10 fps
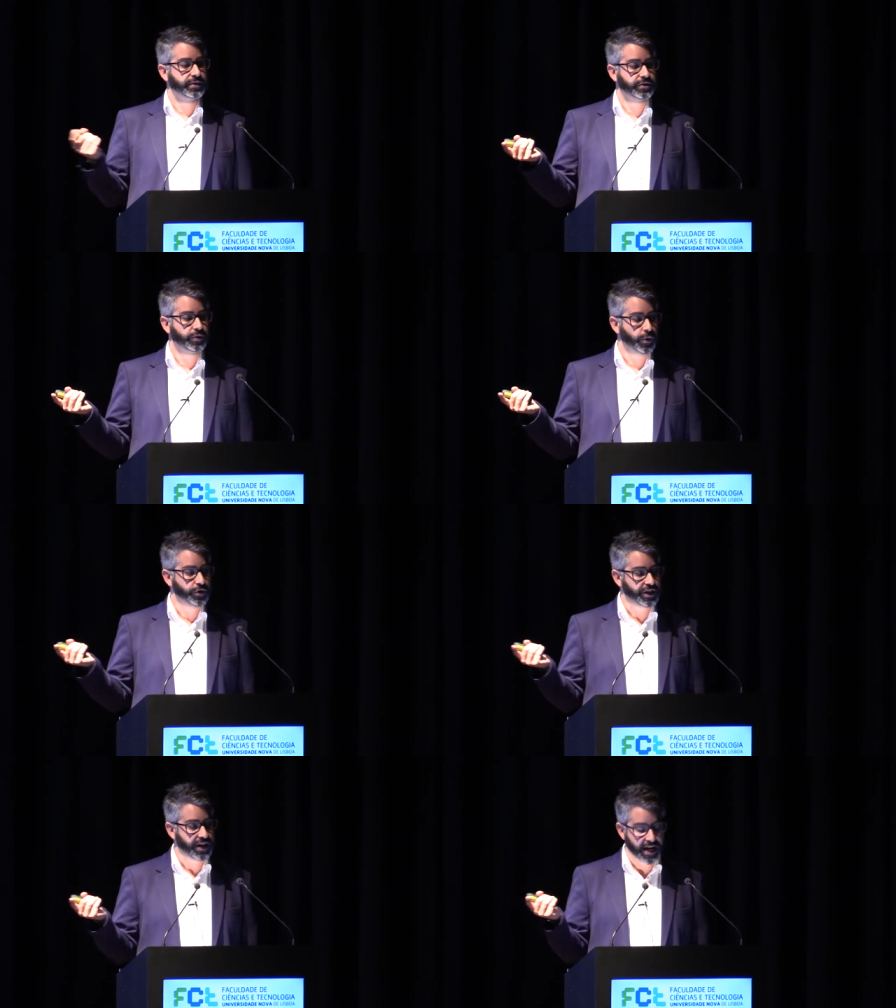Dr.
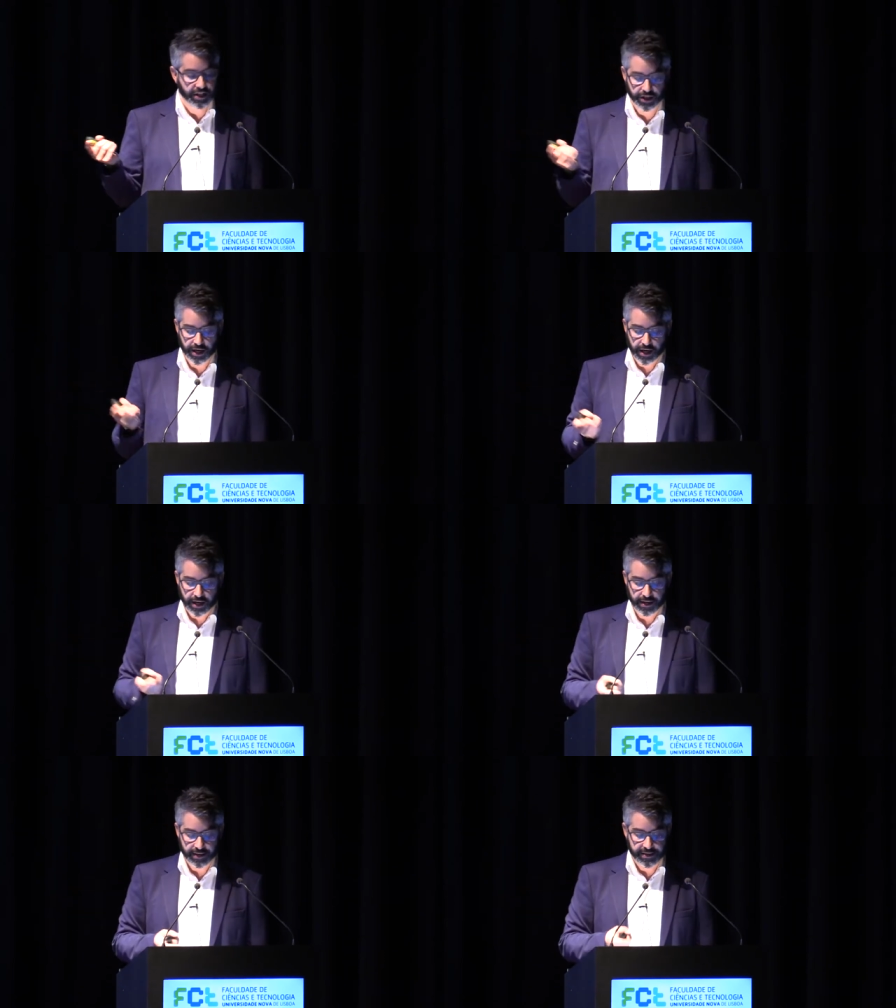Roisin Nash,
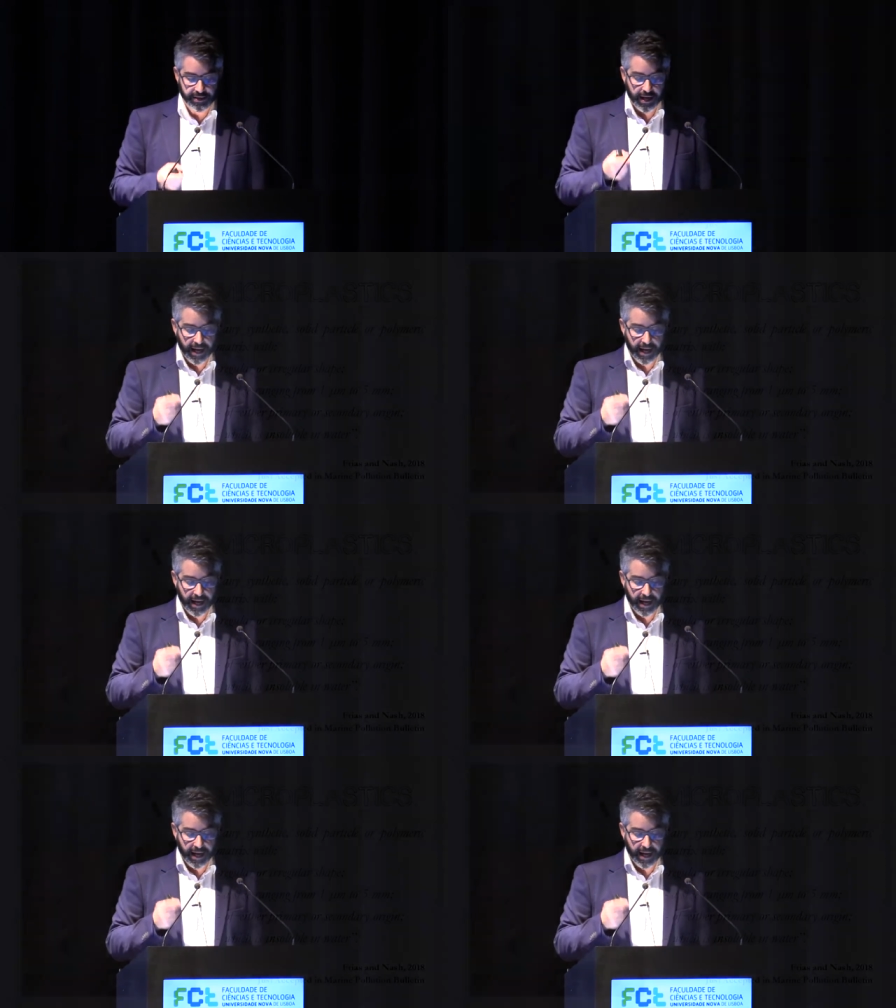is